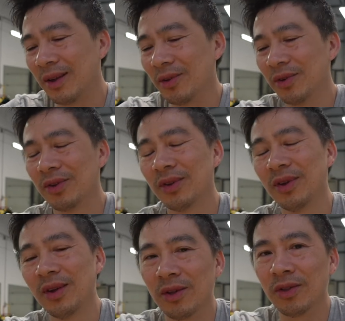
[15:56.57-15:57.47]
Because
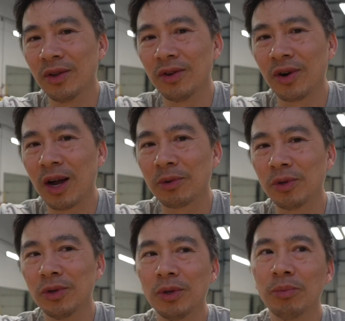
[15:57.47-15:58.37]
these are
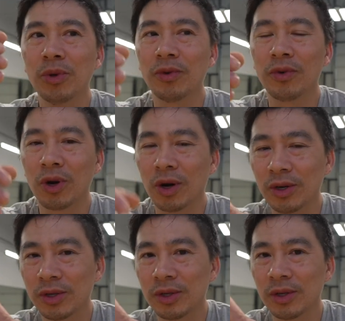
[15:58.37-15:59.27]
absolutely beautiful
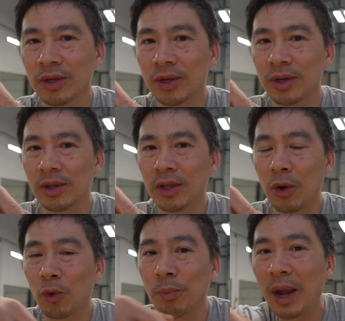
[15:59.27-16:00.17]
cars that
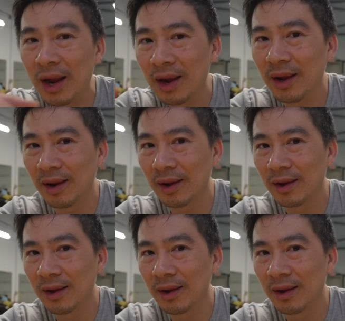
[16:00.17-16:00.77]
we're paying